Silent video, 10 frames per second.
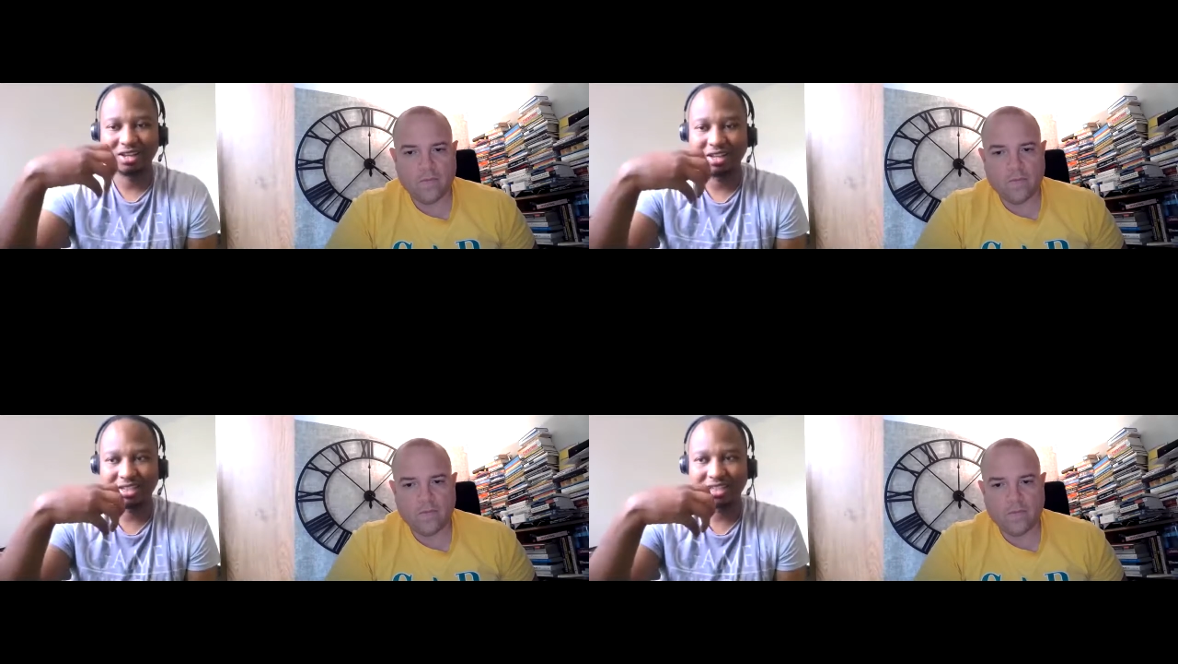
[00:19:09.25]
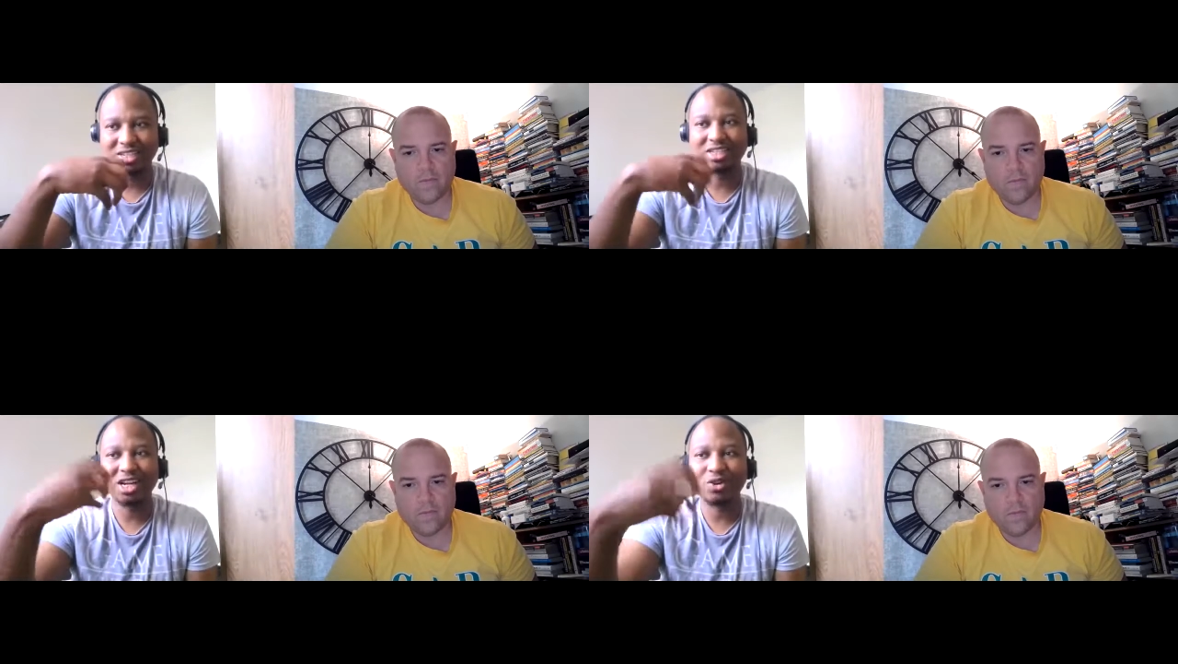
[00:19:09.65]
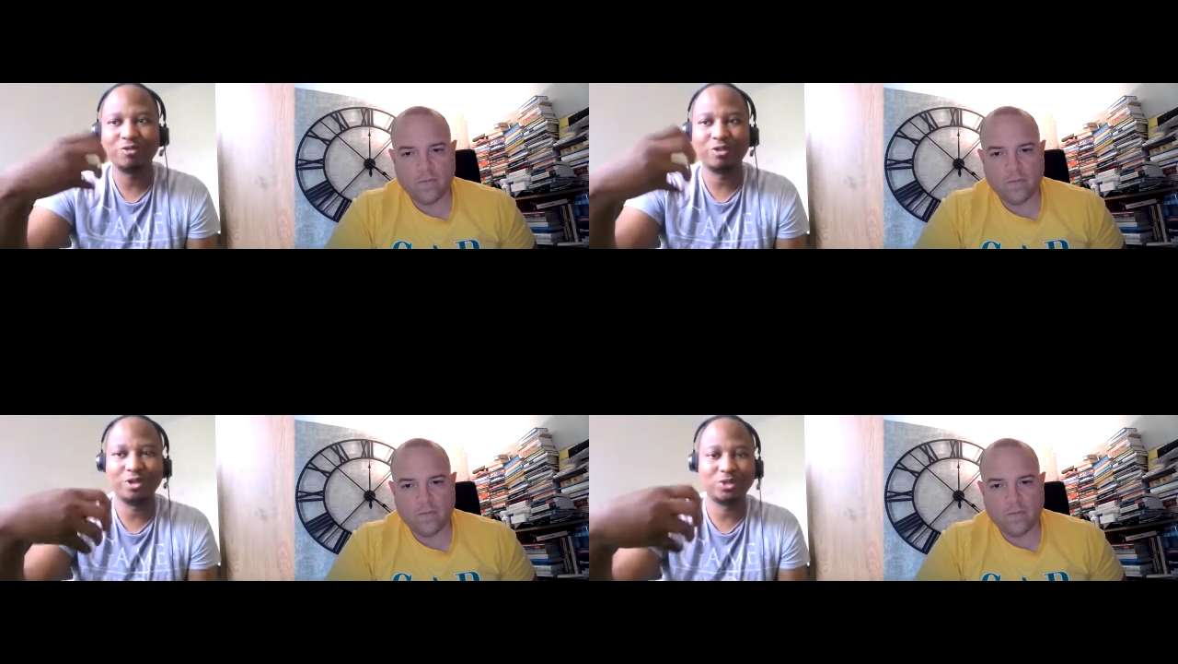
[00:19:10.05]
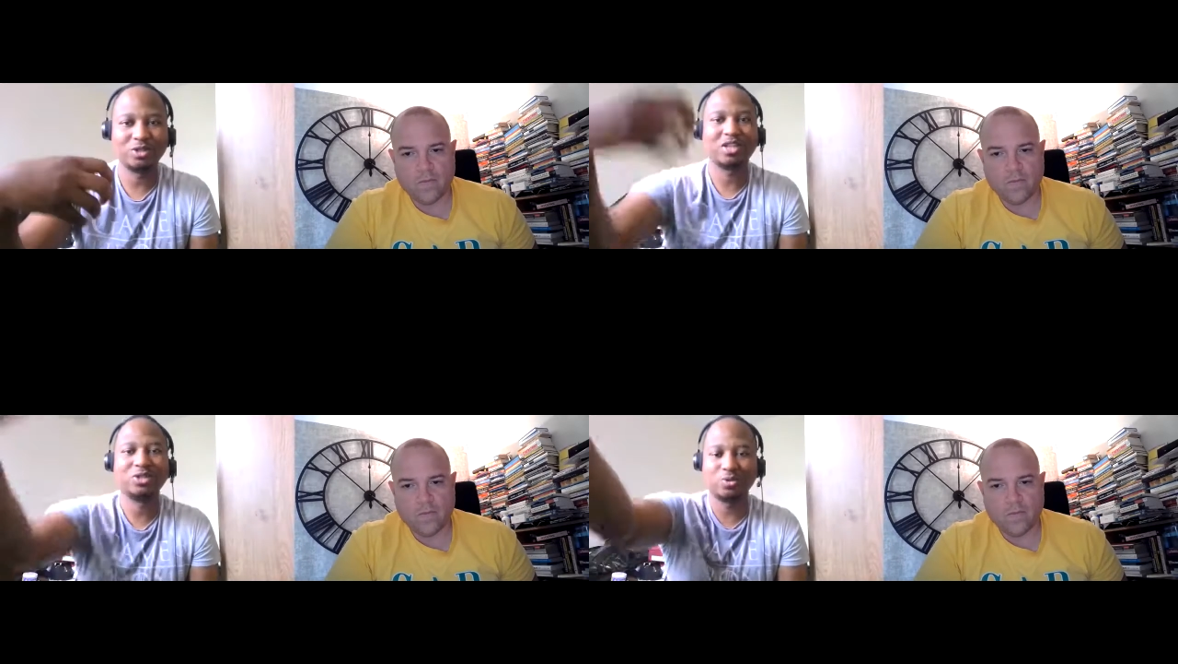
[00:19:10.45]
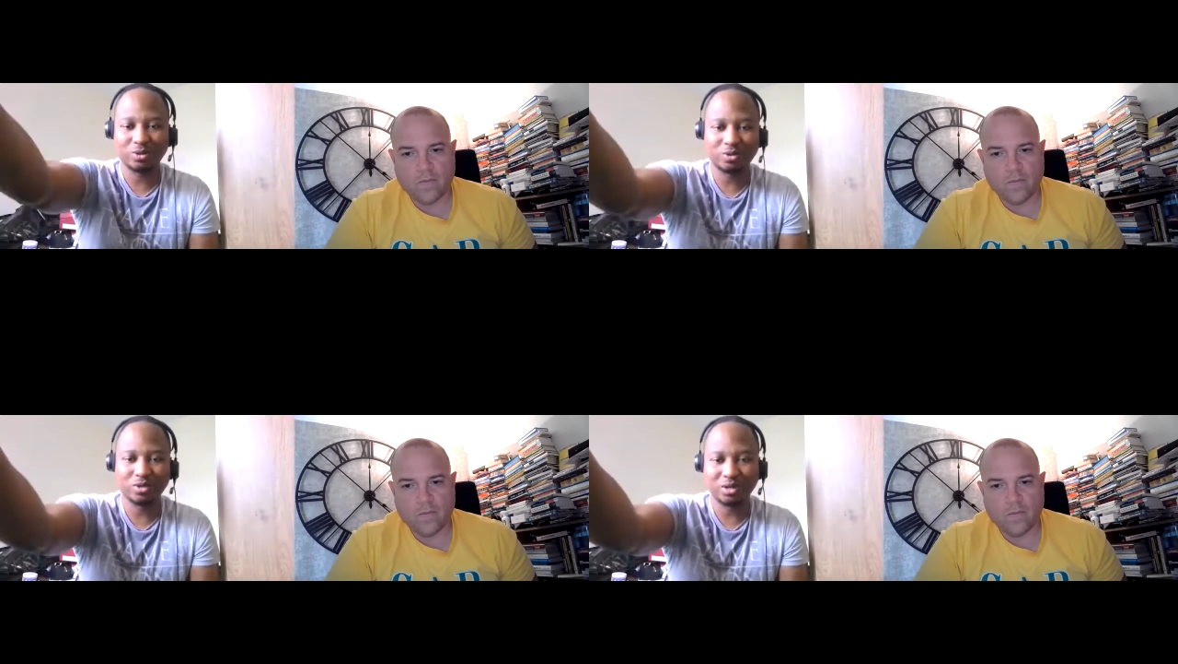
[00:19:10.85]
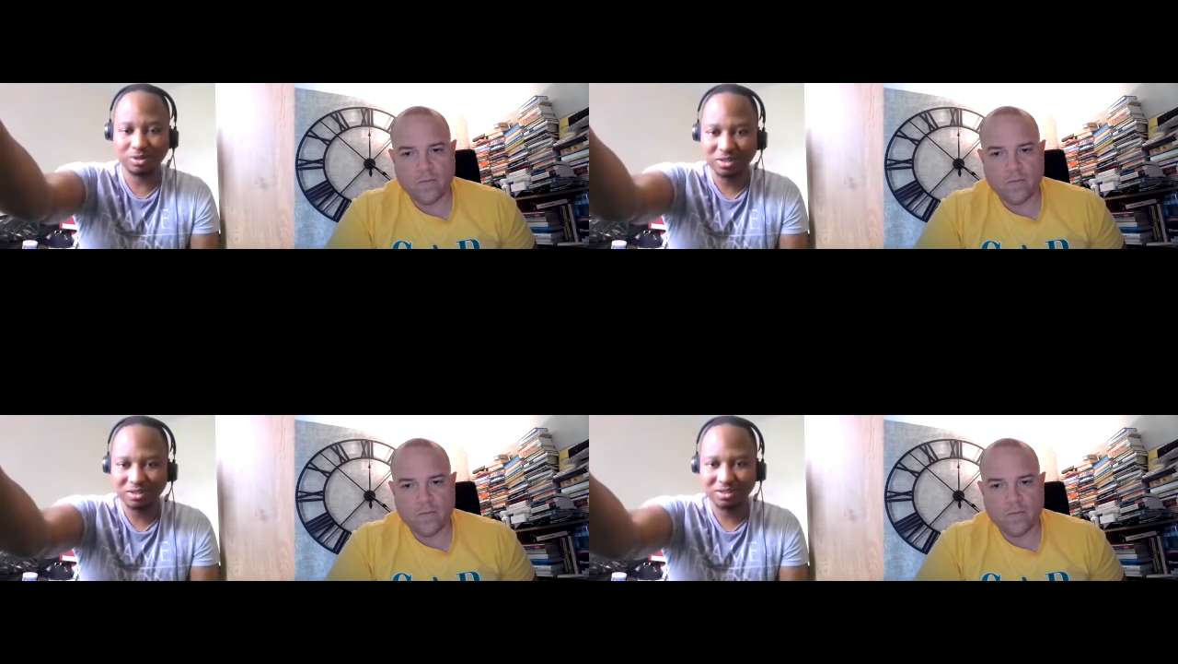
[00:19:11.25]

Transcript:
Speaker 1: it's just a channel for you to get to where you want to be.